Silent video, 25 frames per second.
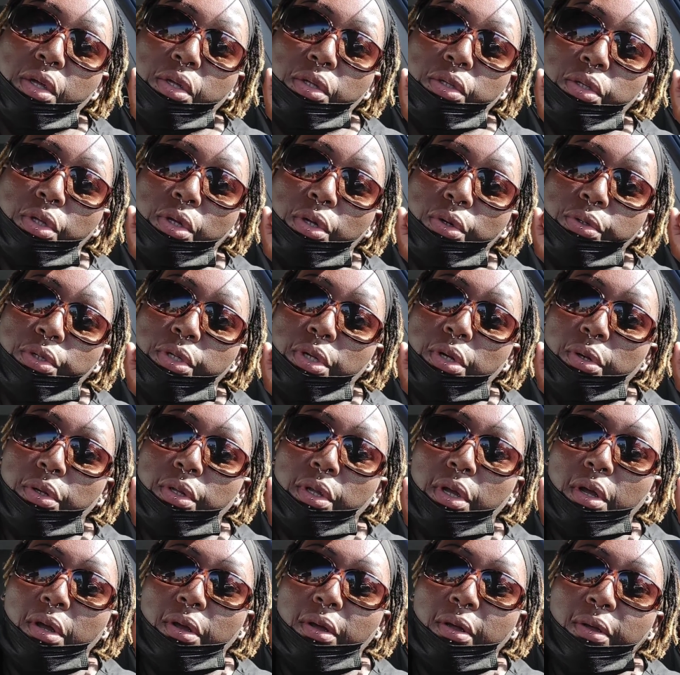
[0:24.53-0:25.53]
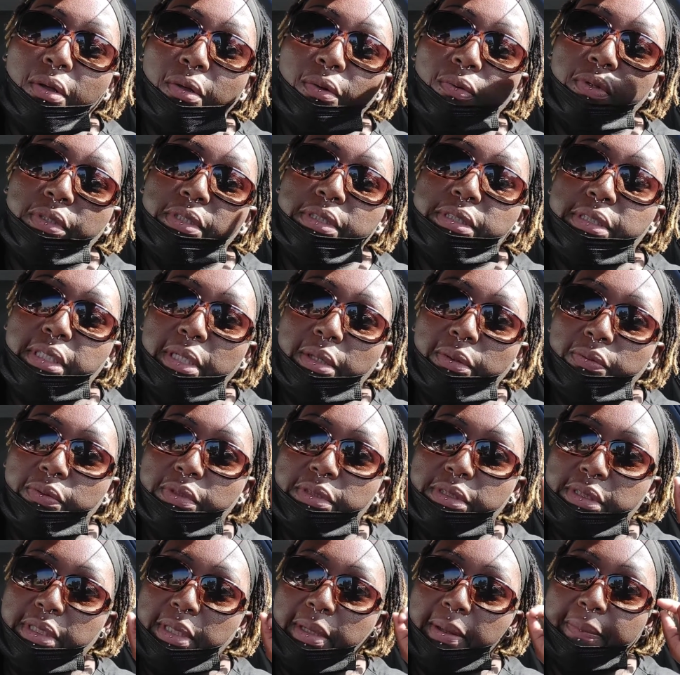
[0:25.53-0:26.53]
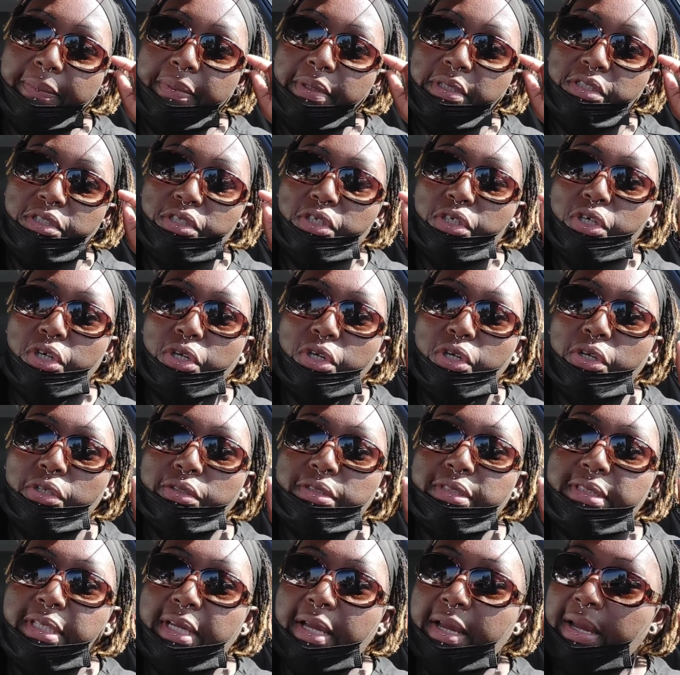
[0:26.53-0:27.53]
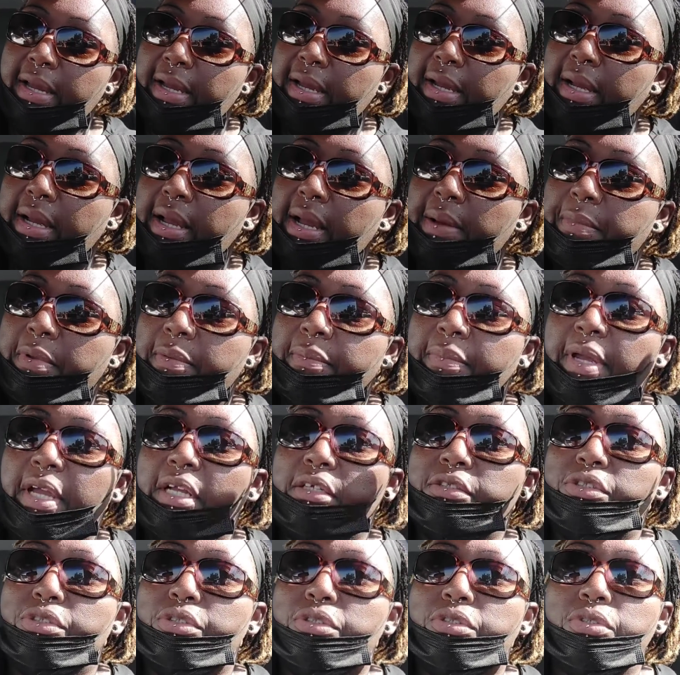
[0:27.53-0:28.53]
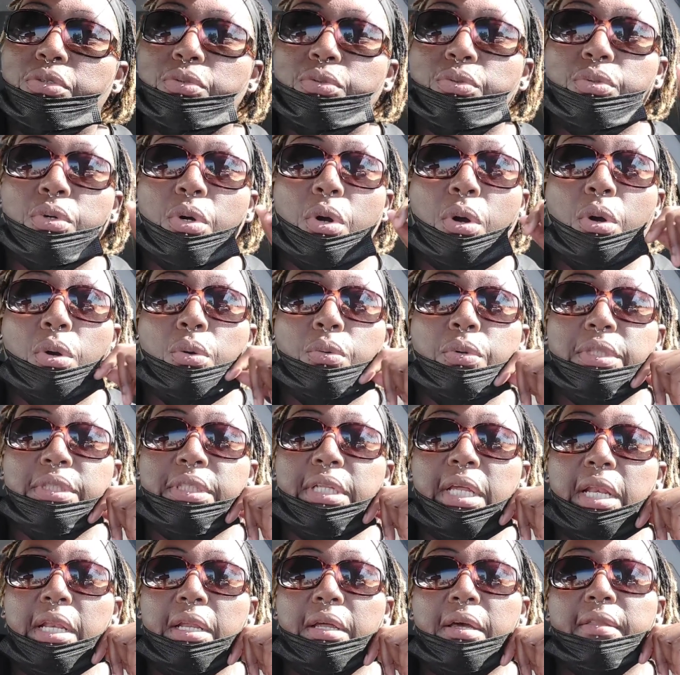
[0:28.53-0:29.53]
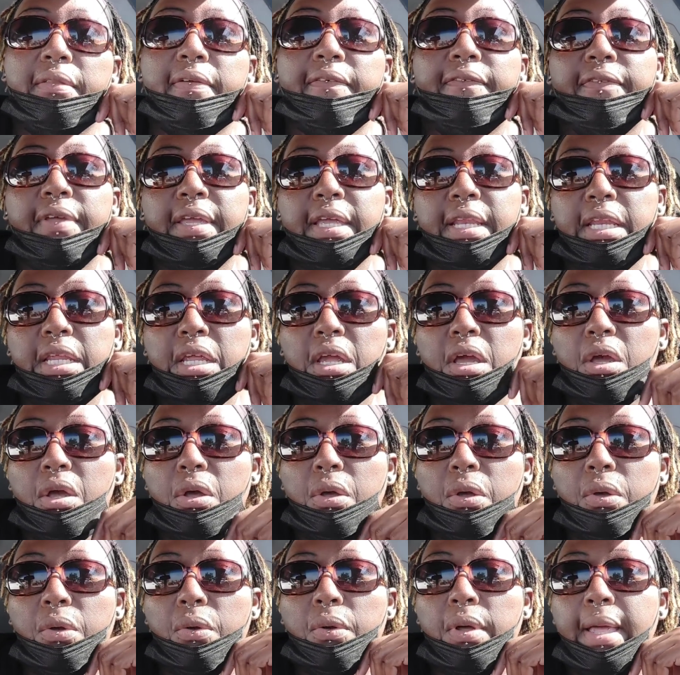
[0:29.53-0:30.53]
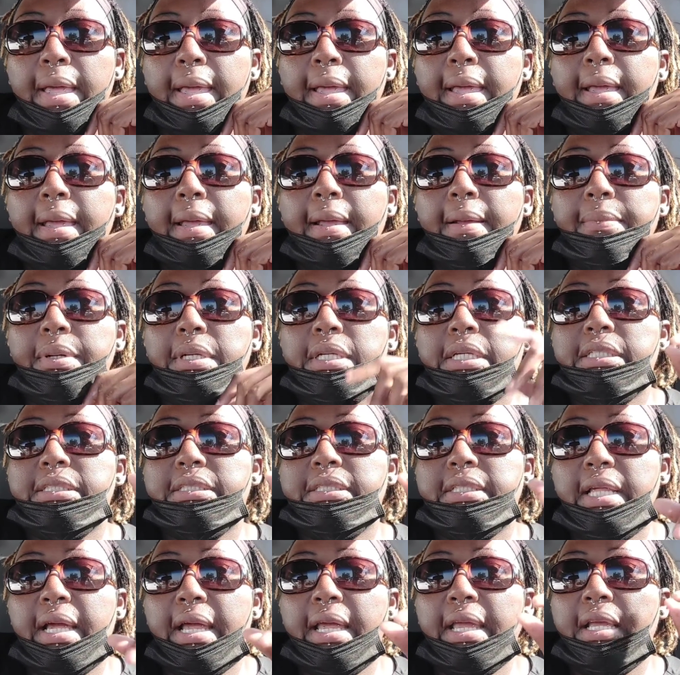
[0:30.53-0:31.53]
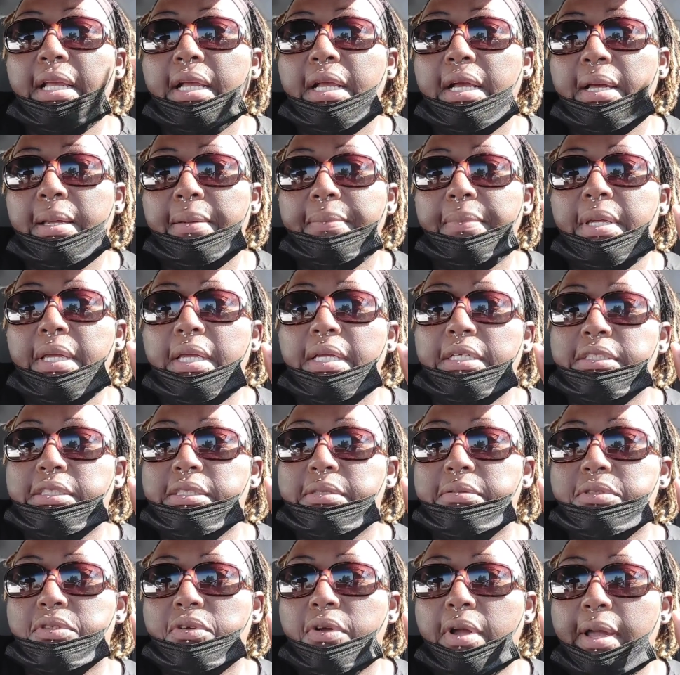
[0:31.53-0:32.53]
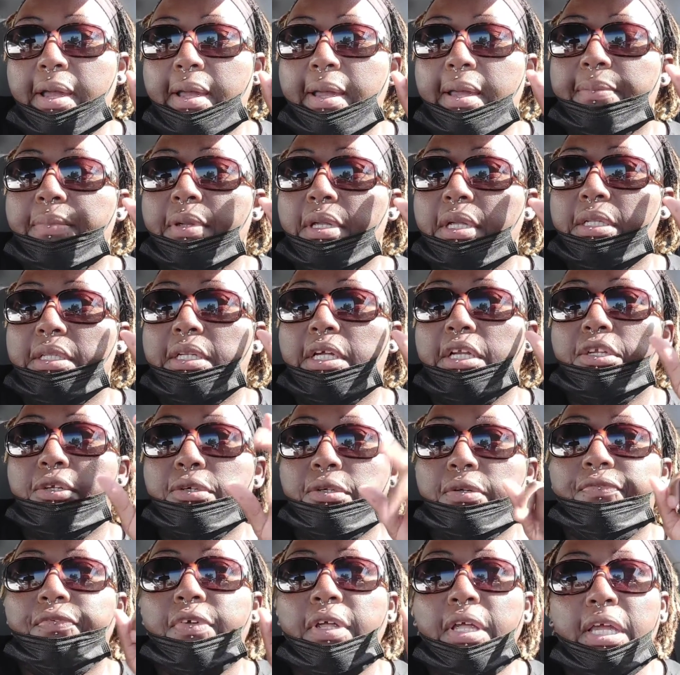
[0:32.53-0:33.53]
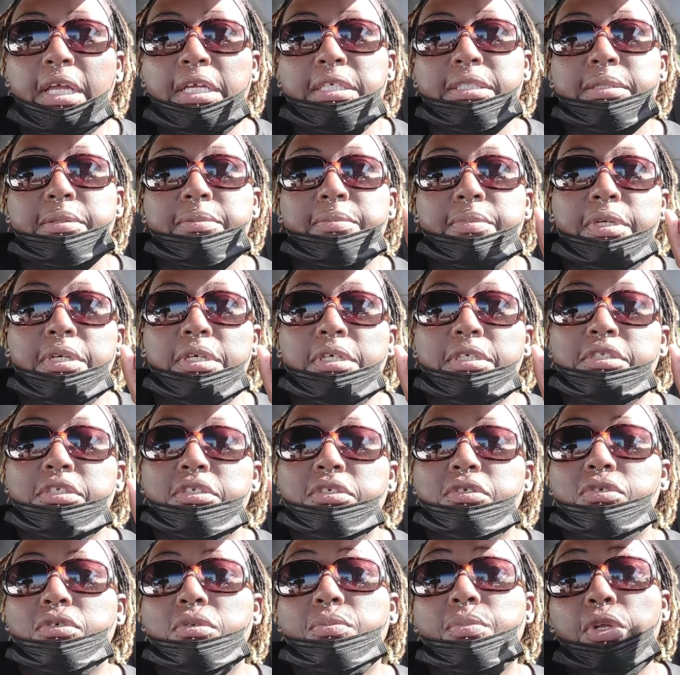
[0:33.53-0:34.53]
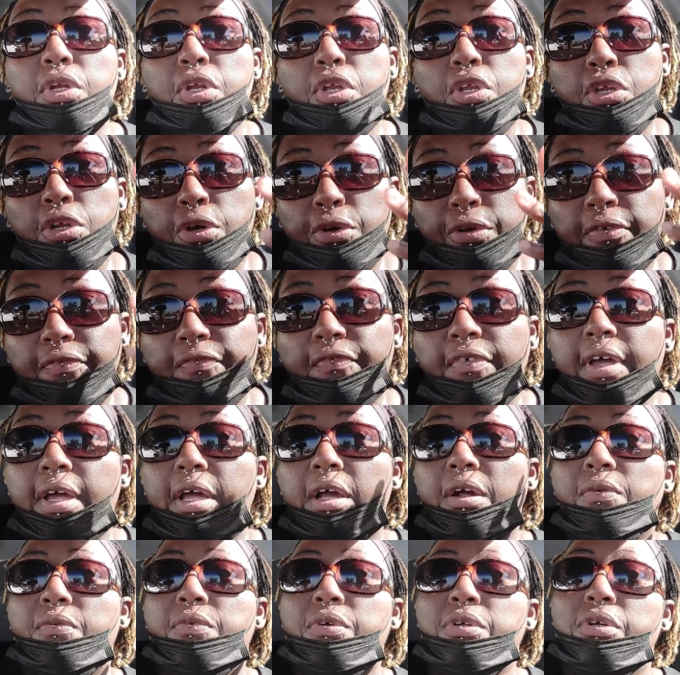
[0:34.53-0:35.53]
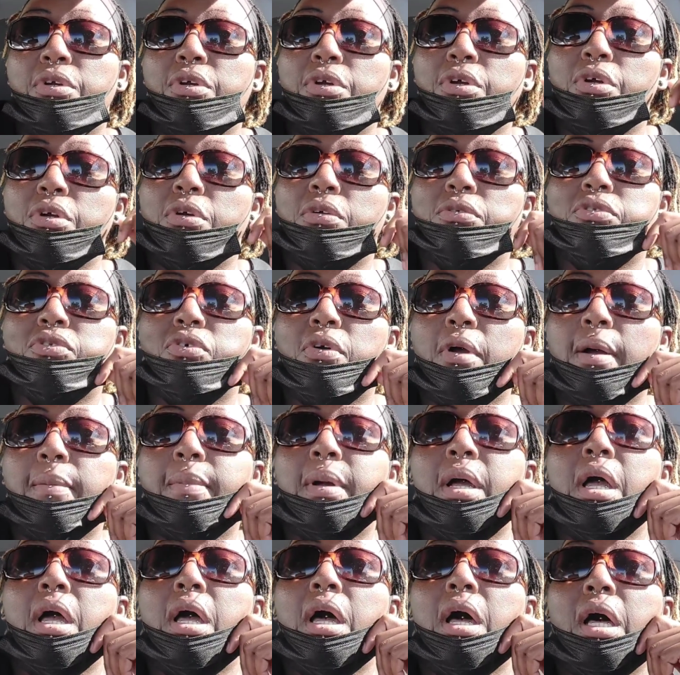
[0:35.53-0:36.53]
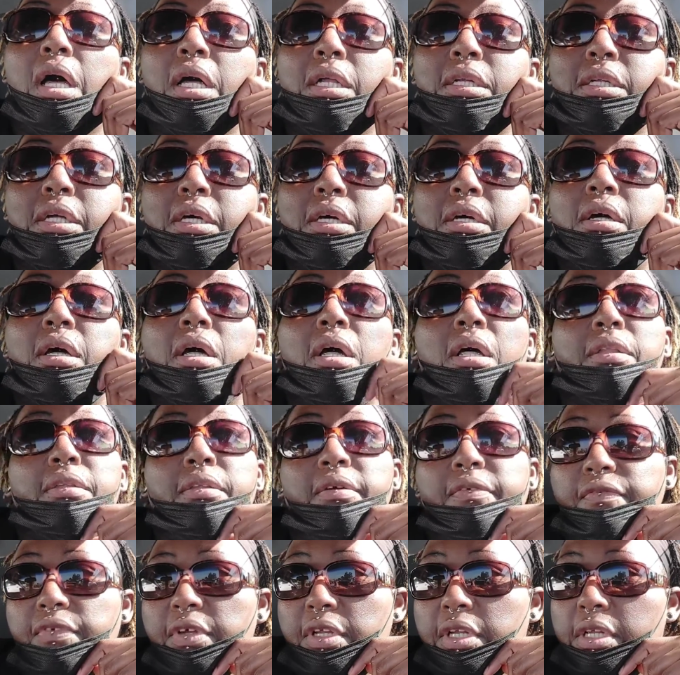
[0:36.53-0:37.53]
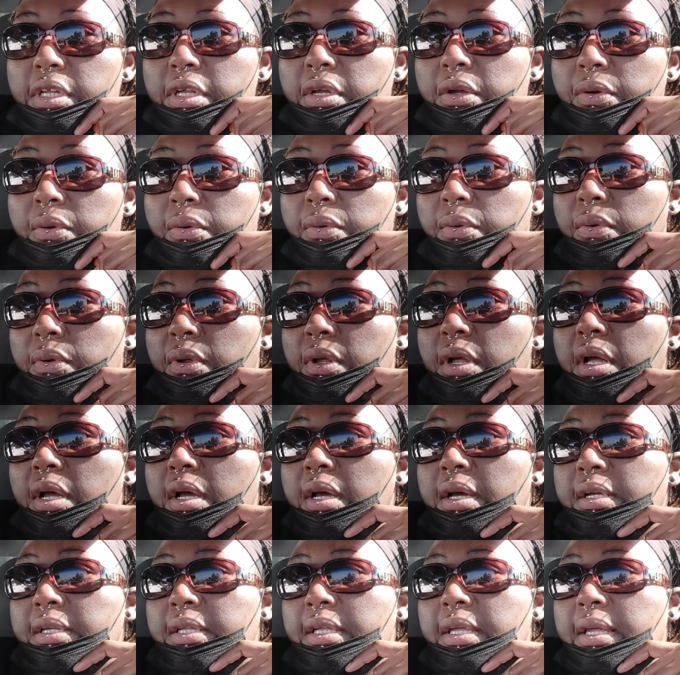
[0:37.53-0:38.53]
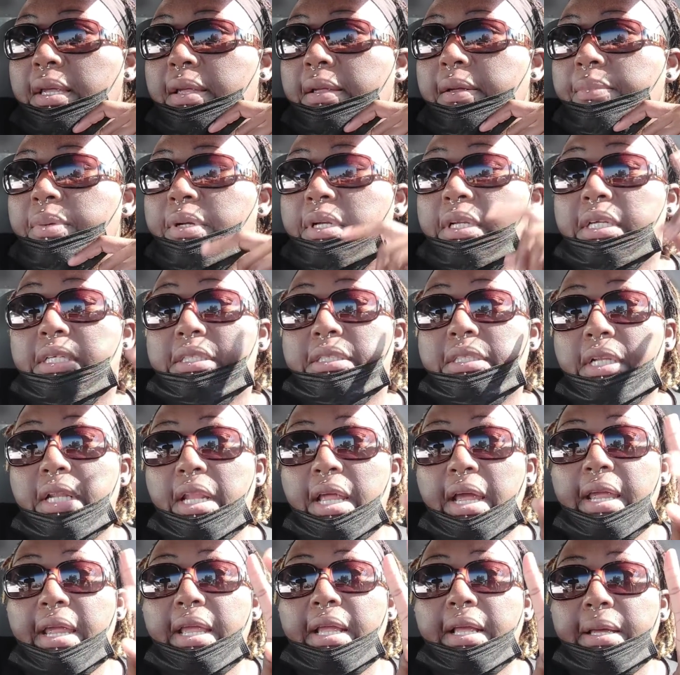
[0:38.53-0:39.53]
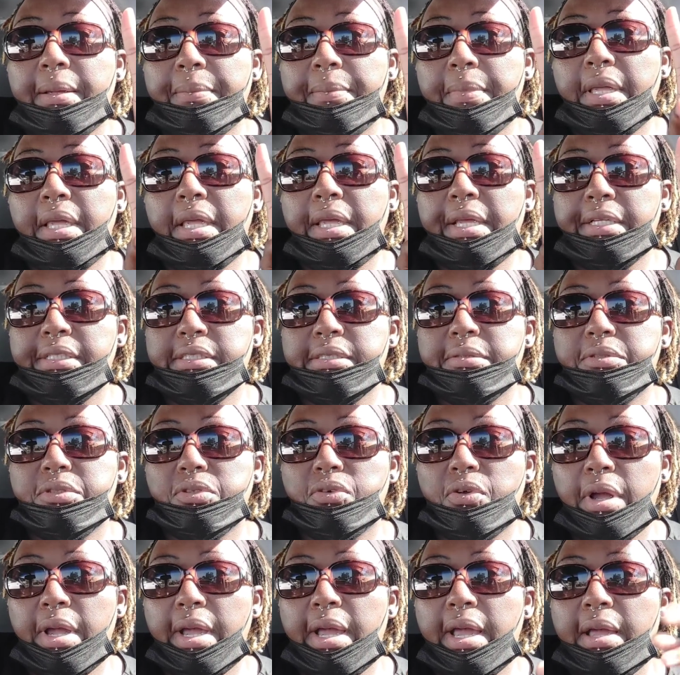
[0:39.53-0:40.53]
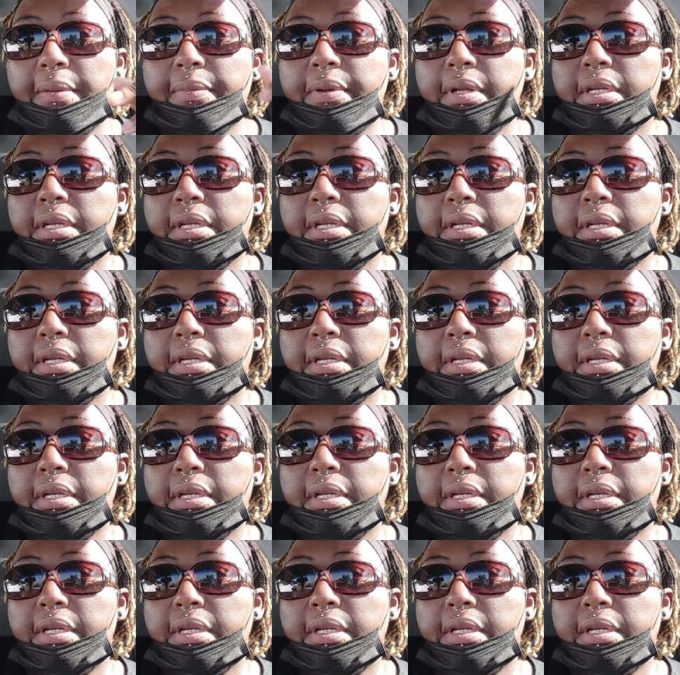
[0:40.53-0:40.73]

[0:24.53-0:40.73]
Yo, yo, yo, what's up, what's up? It's your girl Ty coming back to you all with another video. Please like, comment, and subscribe and hit that notification bell so you'll be notified when your girl drop another video. Again, please like, comment, and subscribe.